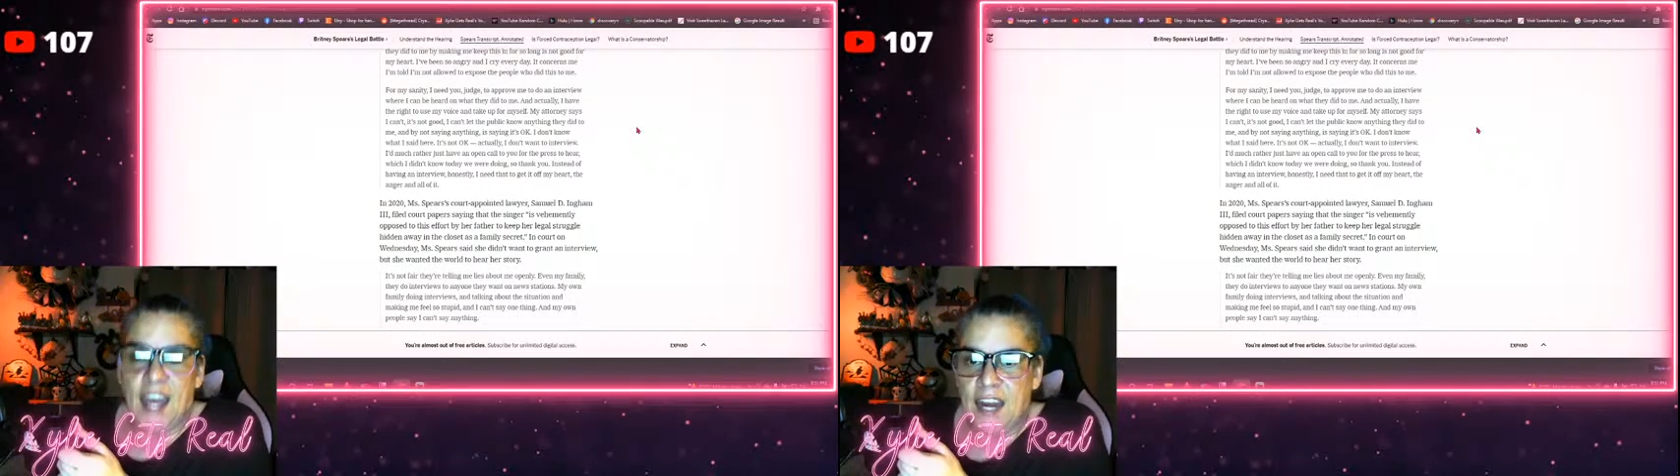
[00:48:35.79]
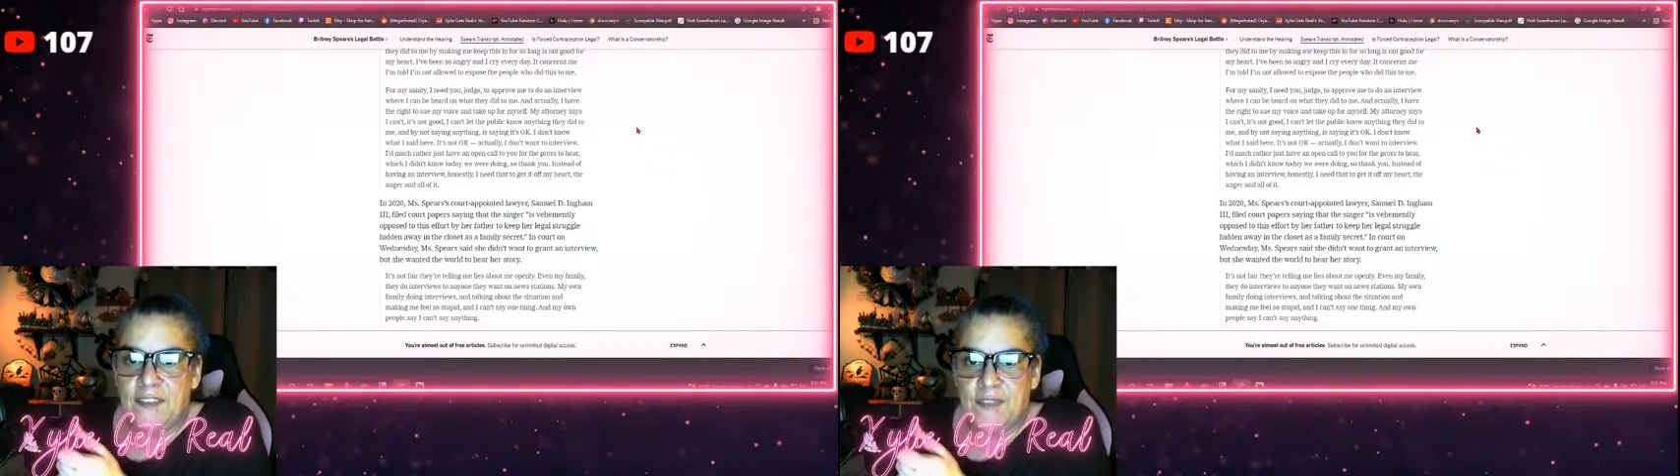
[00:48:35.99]

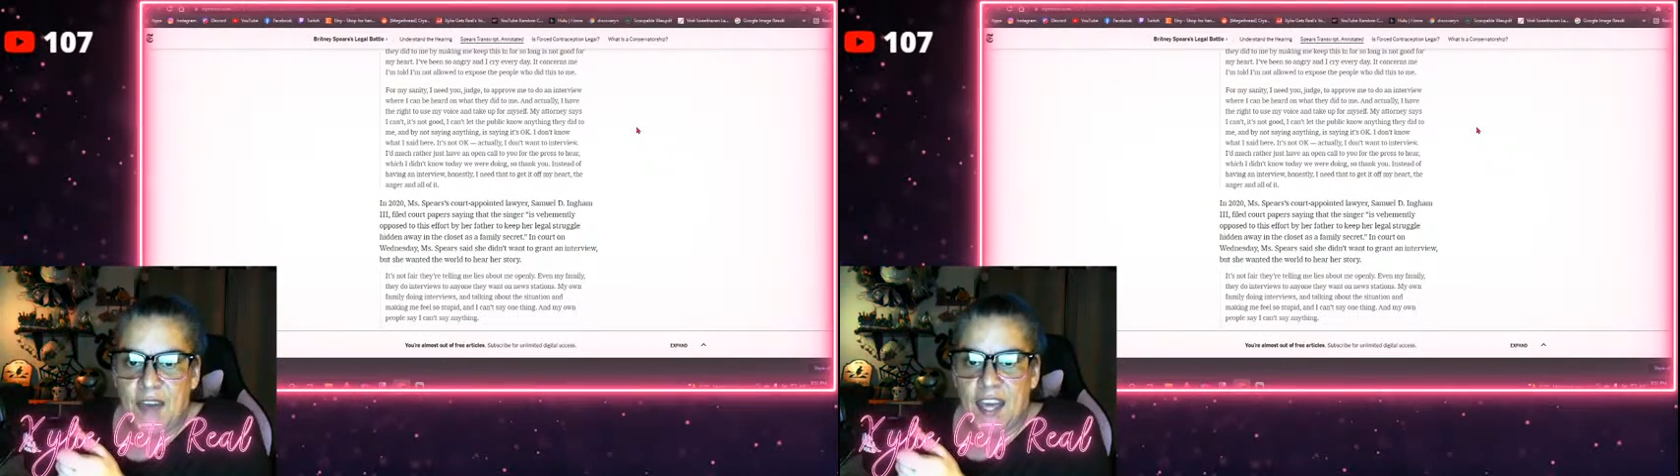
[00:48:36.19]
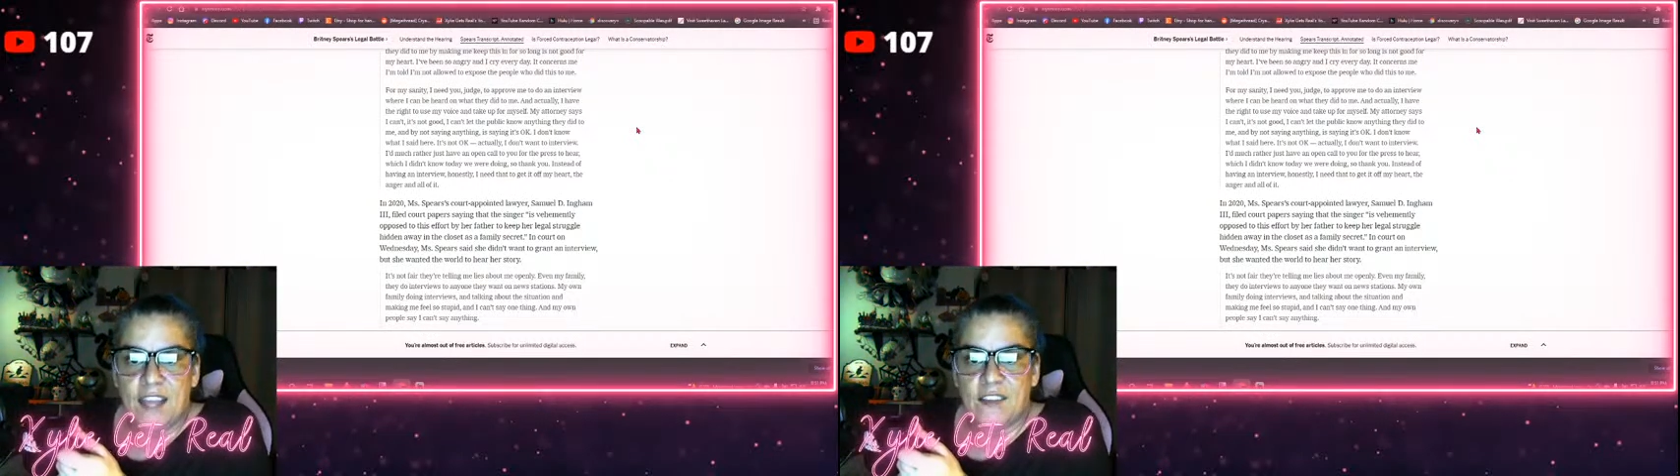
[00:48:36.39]

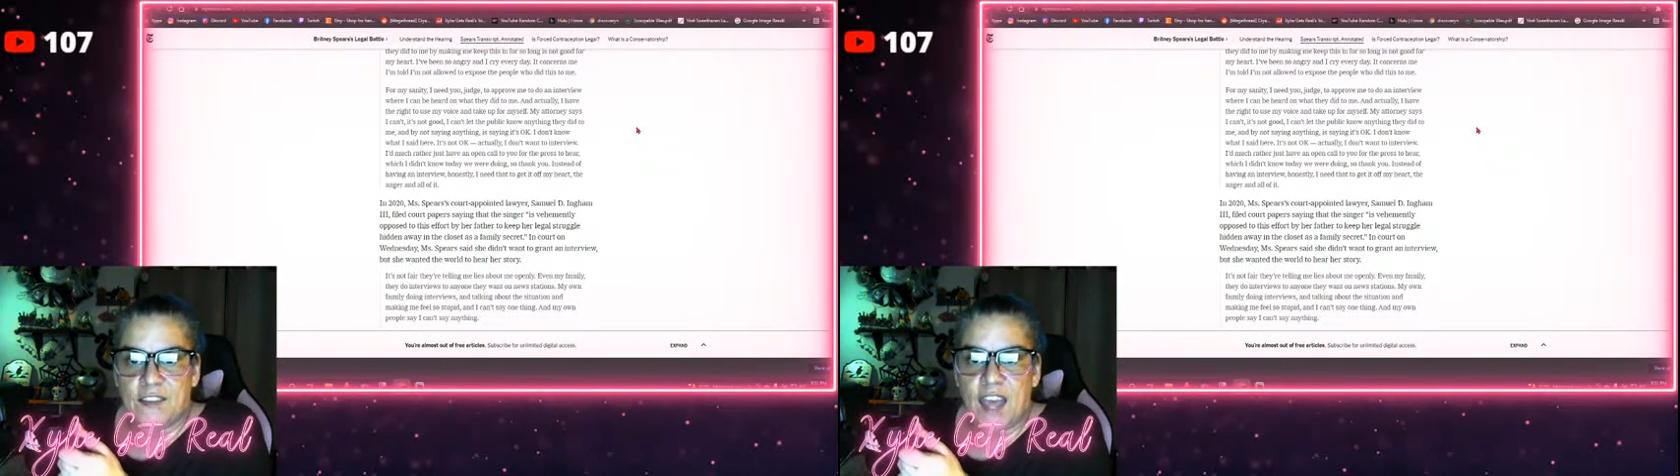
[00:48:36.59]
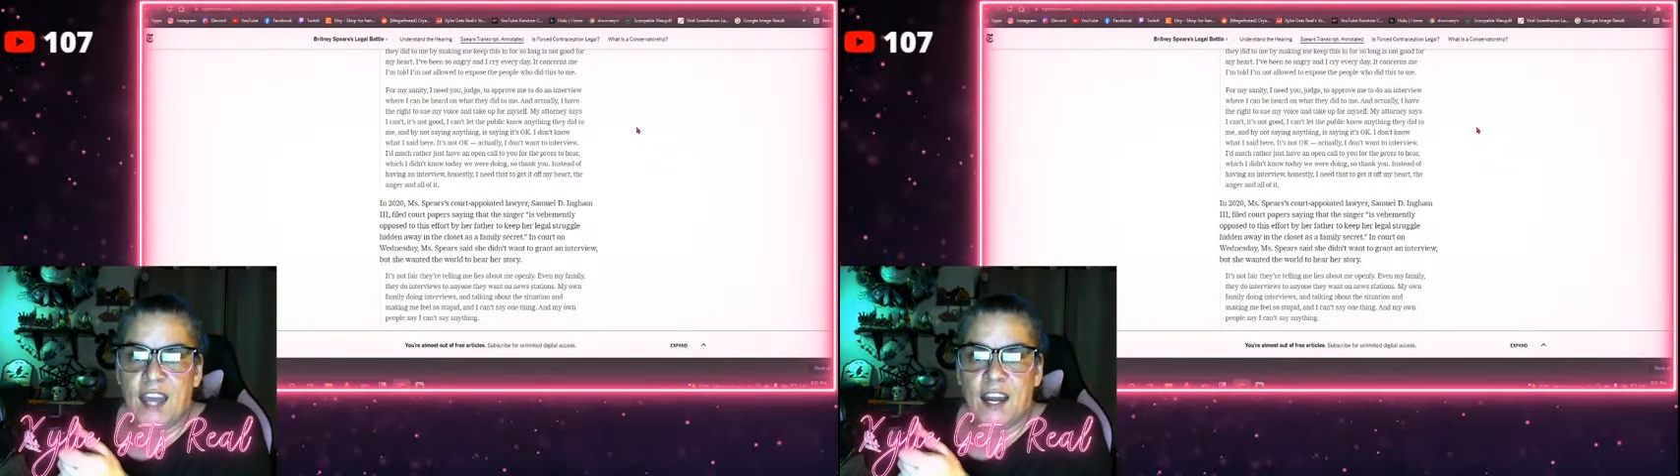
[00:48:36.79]
anything is
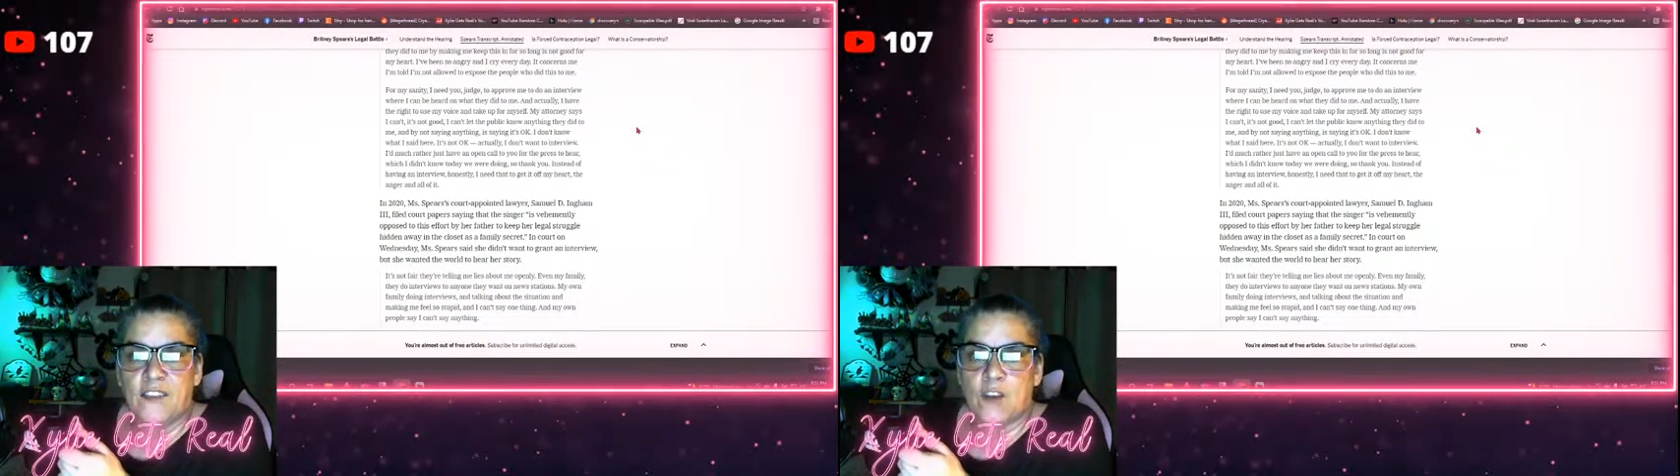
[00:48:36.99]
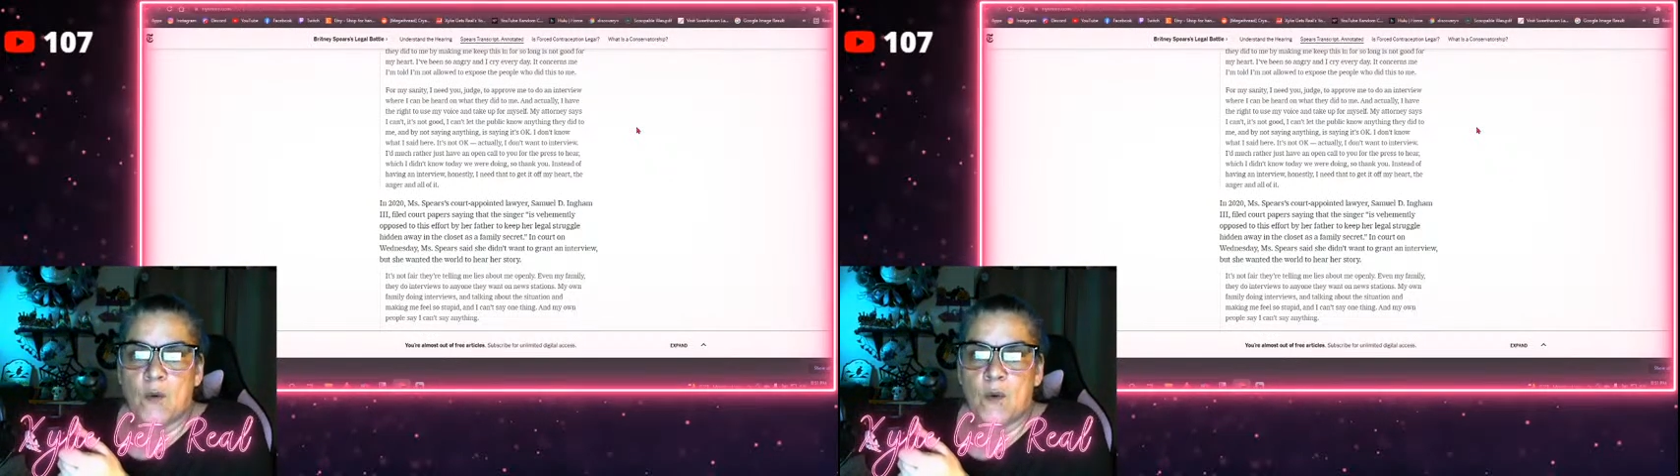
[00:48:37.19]
saying
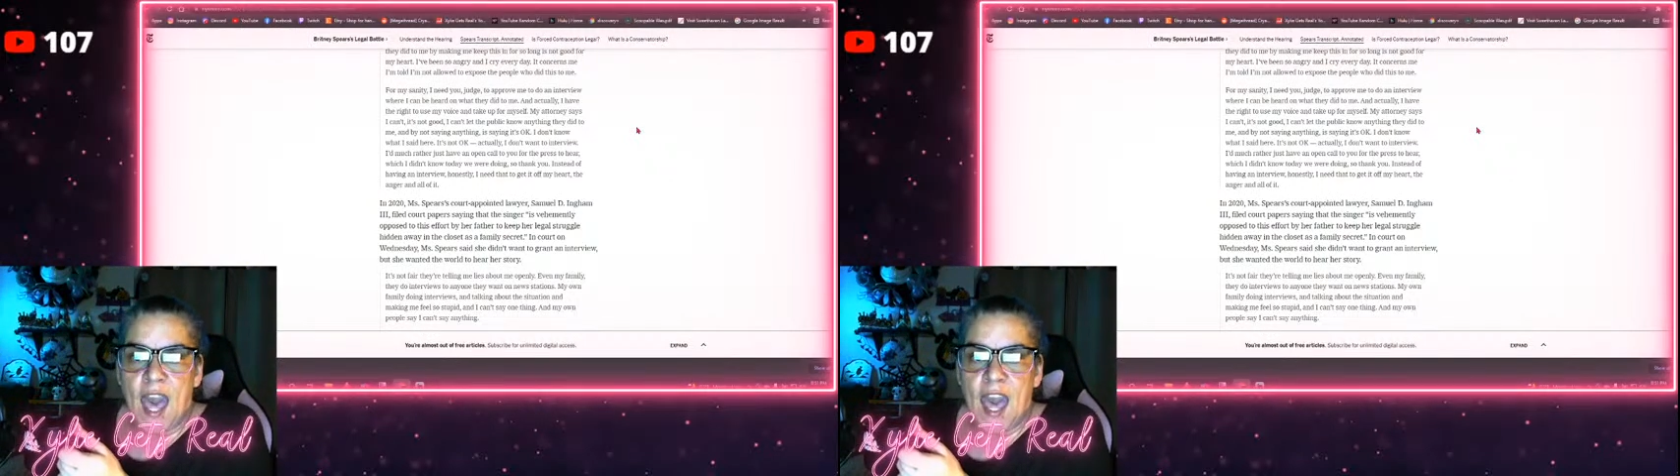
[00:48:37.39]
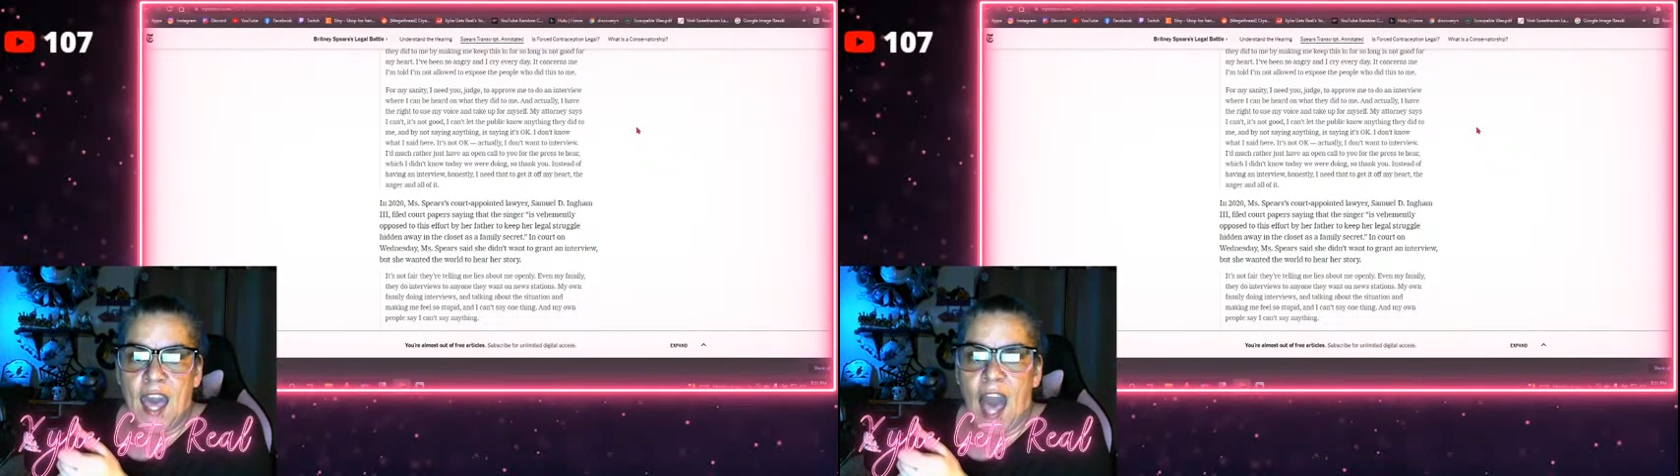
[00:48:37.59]
it's okay.